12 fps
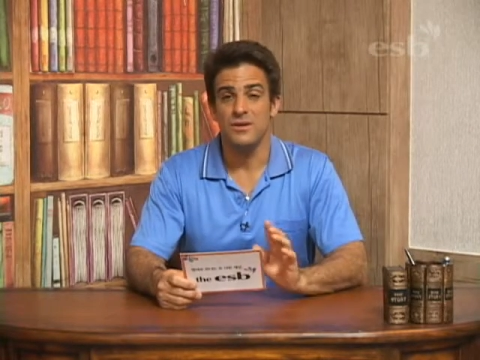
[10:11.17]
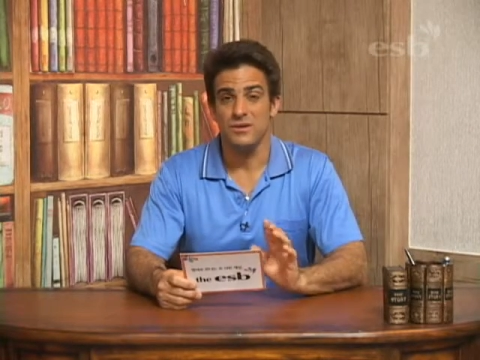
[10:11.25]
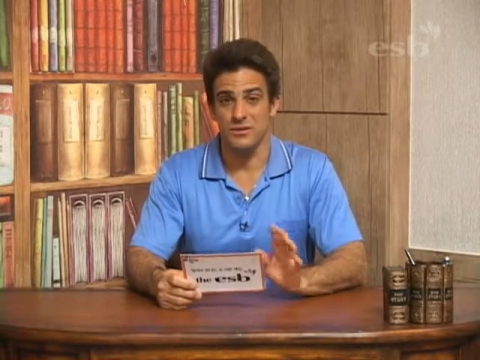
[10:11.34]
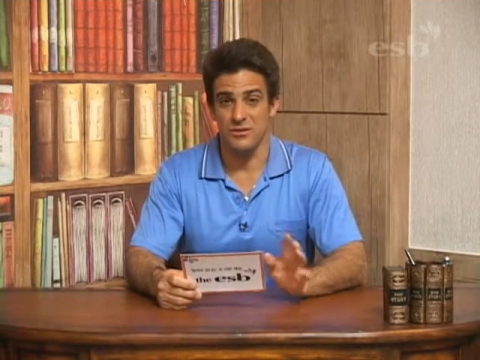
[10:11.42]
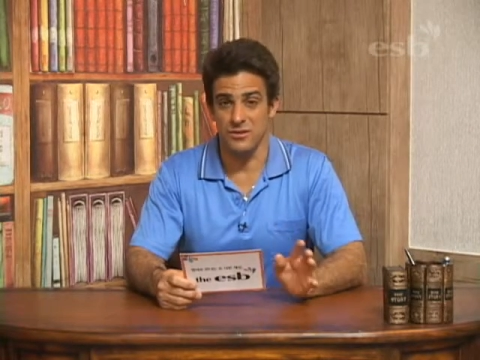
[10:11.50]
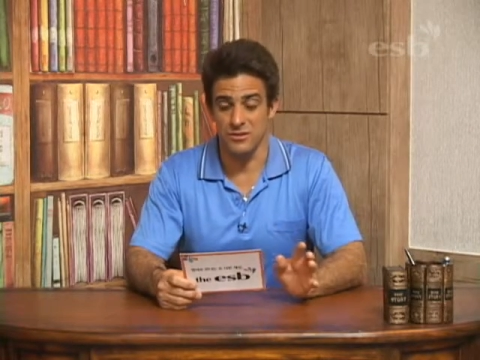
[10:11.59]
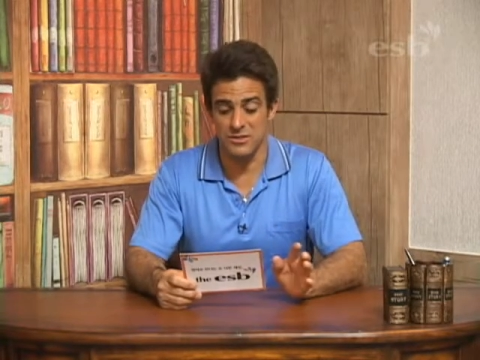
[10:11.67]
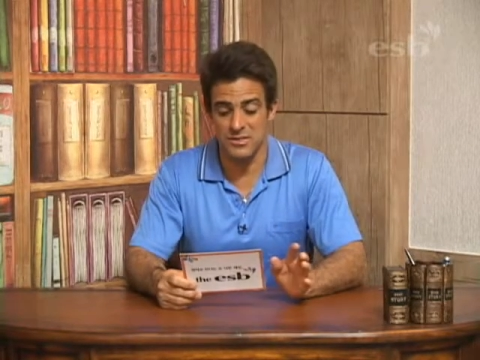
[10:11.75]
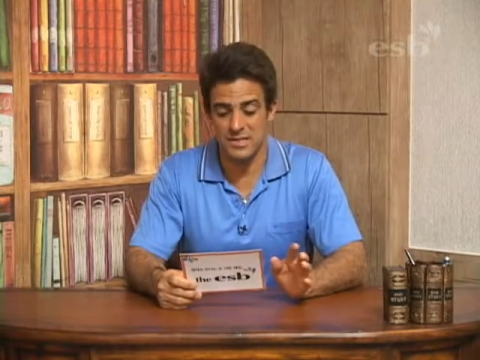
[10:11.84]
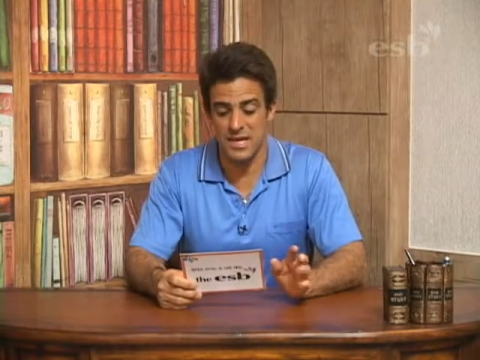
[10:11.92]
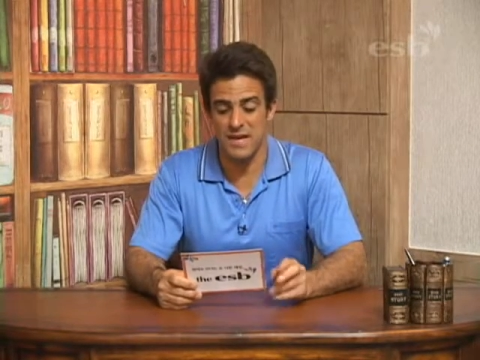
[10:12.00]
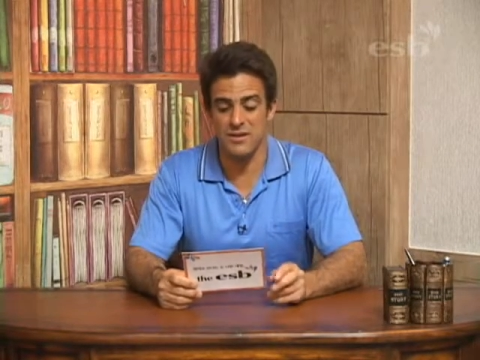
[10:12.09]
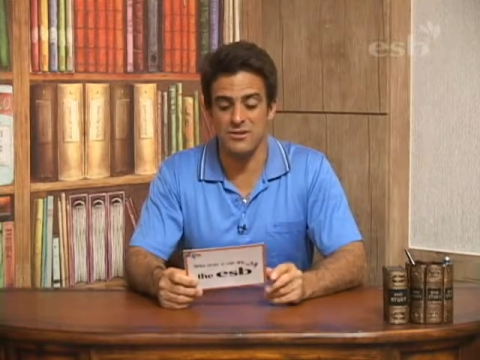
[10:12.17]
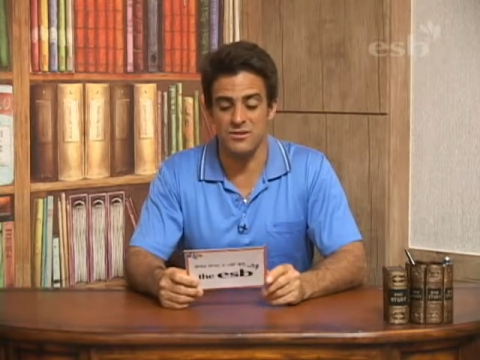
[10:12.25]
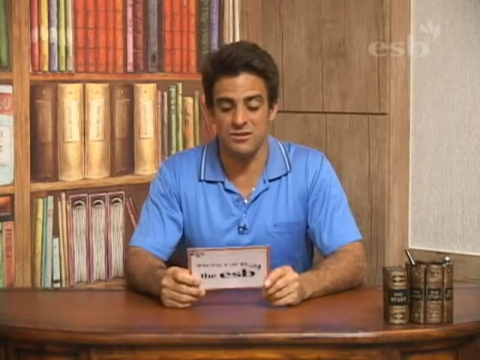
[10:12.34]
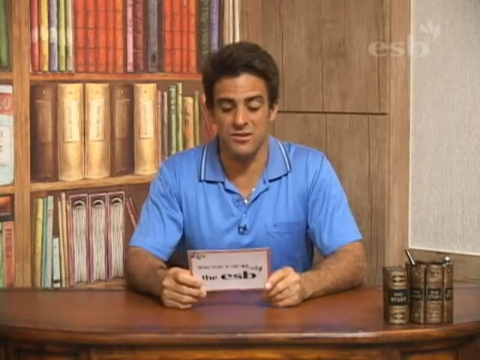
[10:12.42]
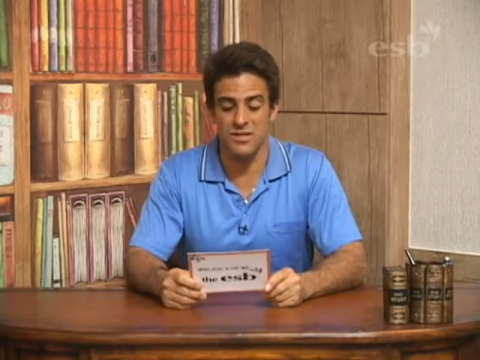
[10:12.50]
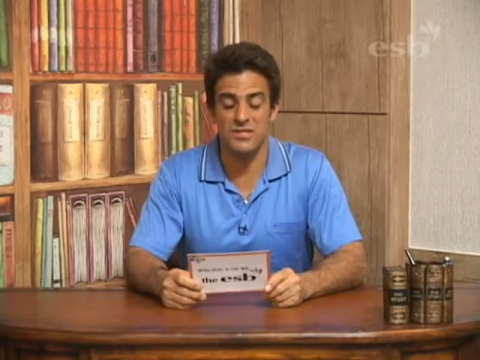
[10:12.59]
You use standard
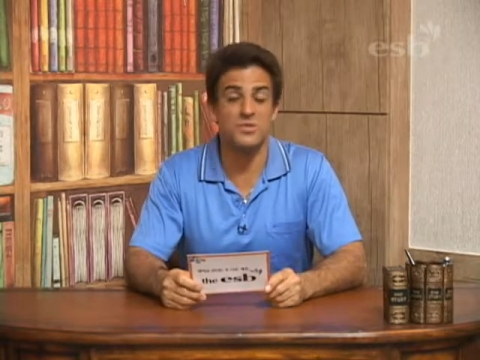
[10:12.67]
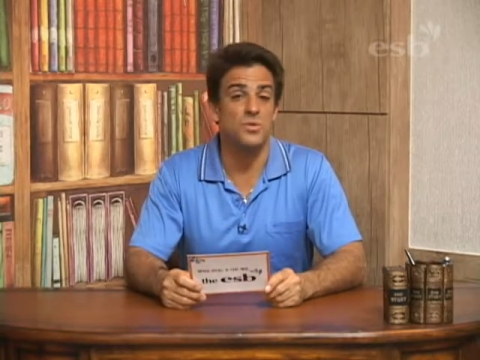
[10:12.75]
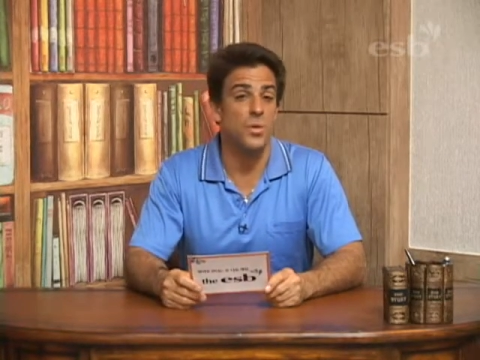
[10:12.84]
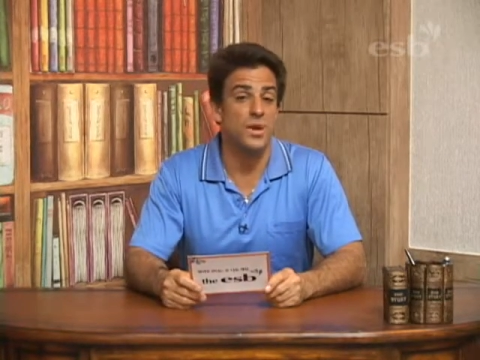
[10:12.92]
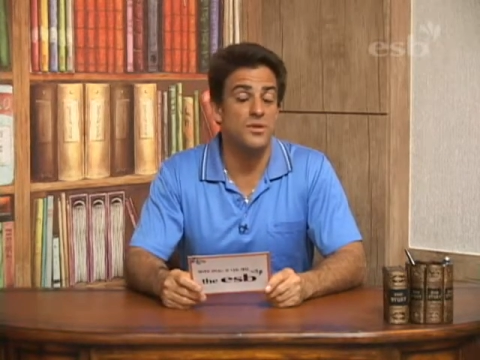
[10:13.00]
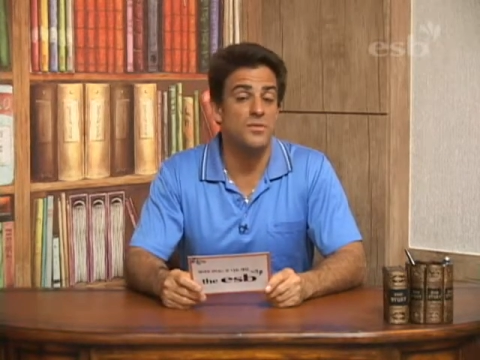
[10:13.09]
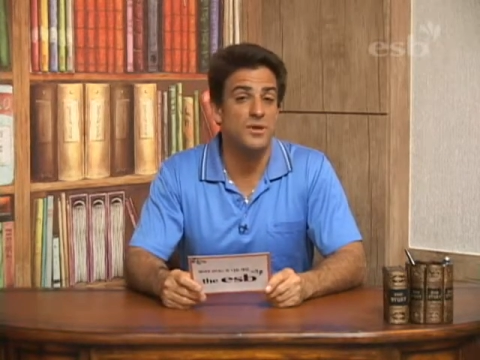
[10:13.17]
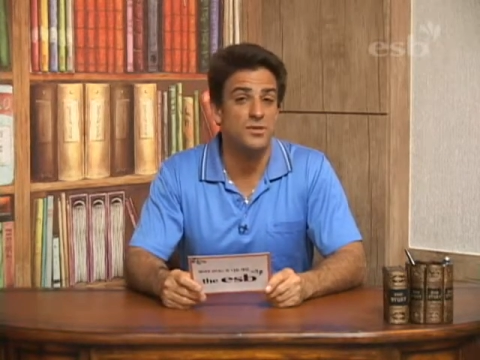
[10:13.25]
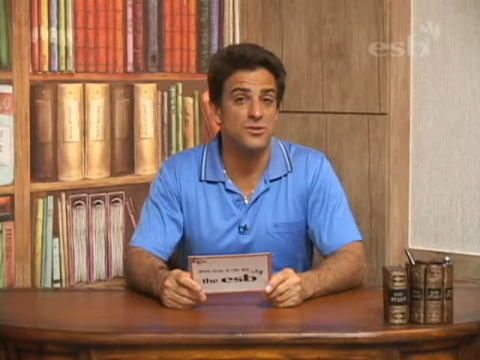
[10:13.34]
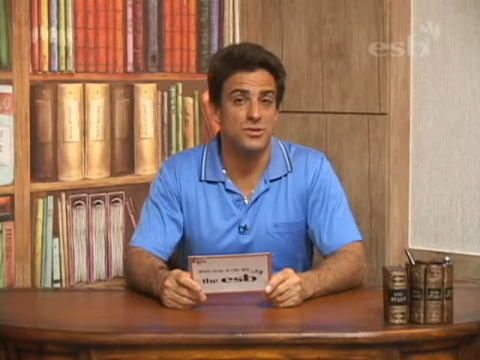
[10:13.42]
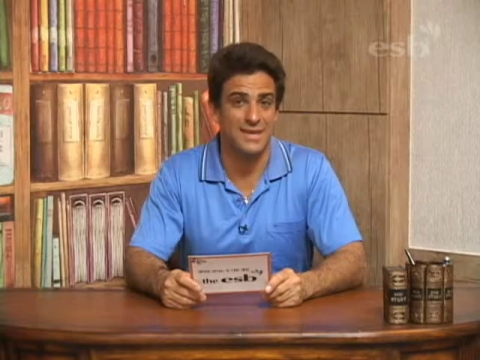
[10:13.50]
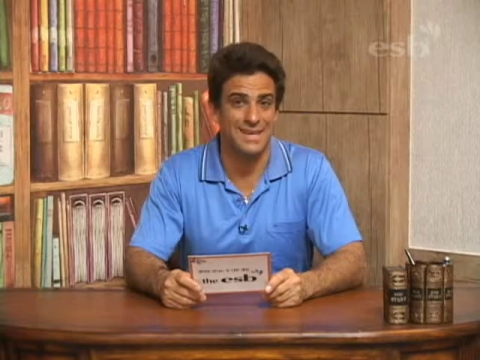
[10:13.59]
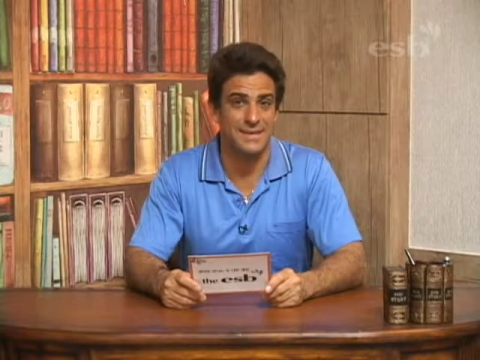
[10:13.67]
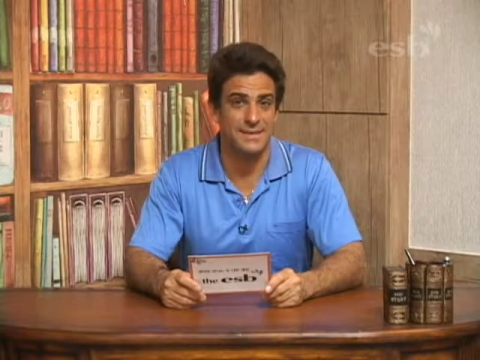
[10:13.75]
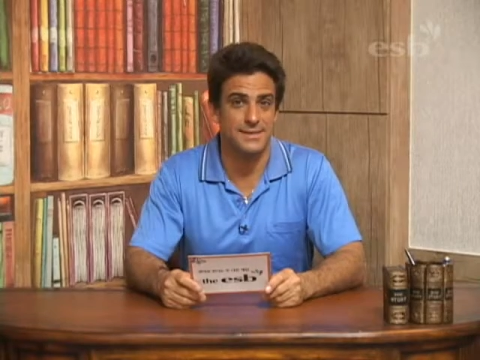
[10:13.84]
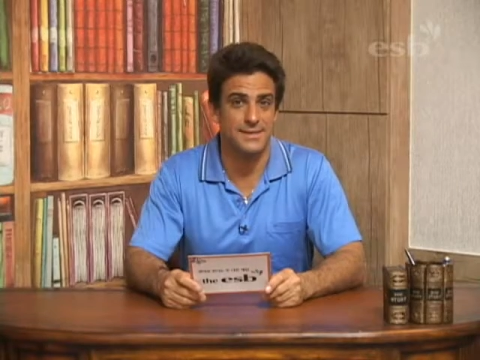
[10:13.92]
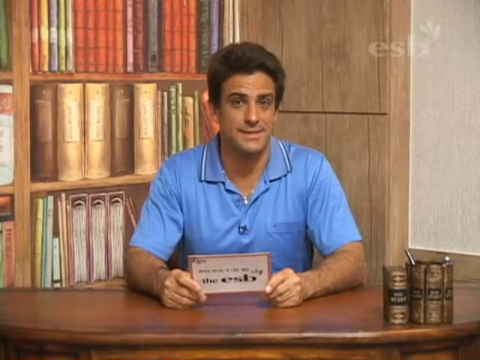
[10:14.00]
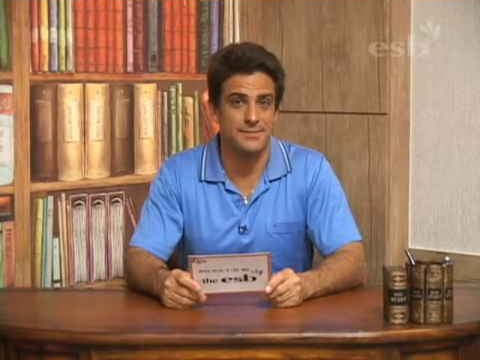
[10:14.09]
units when you measure
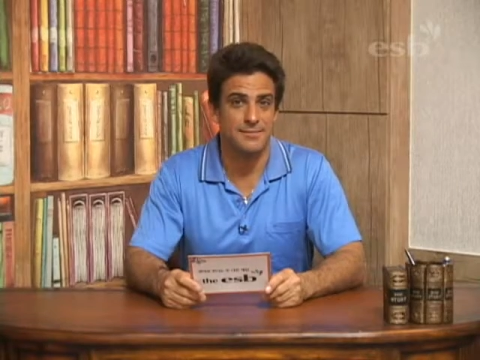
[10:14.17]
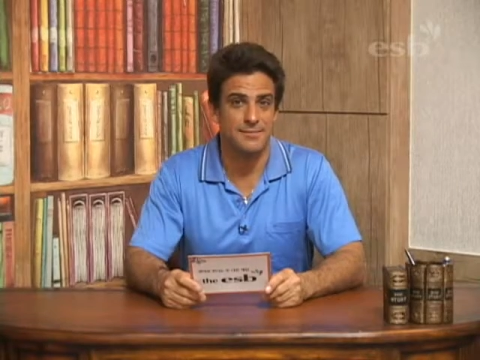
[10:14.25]
things.